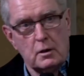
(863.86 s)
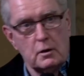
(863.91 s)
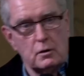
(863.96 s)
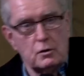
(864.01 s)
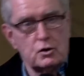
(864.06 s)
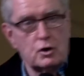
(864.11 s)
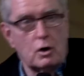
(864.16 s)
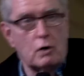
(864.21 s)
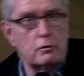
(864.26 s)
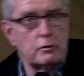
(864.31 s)

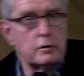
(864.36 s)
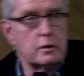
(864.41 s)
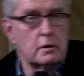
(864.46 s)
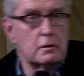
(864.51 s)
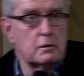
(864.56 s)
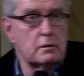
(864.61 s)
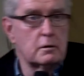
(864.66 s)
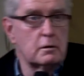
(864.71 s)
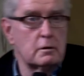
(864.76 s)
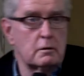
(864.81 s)
showed
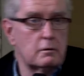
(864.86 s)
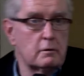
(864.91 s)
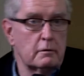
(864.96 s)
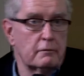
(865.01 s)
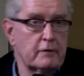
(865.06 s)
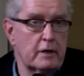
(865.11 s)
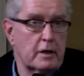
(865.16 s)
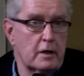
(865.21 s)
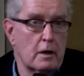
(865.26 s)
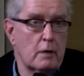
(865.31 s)
that the
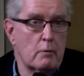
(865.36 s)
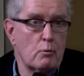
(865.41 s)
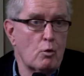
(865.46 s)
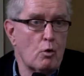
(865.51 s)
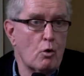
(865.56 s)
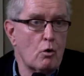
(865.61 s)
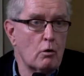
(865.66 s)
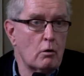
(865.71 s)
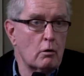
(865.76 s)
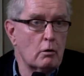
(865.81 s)
Vietnam
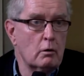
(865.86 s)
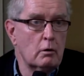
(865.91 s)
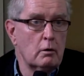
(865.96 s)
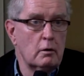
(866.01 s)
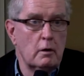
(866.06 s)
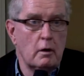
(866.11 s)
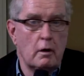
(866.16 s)
War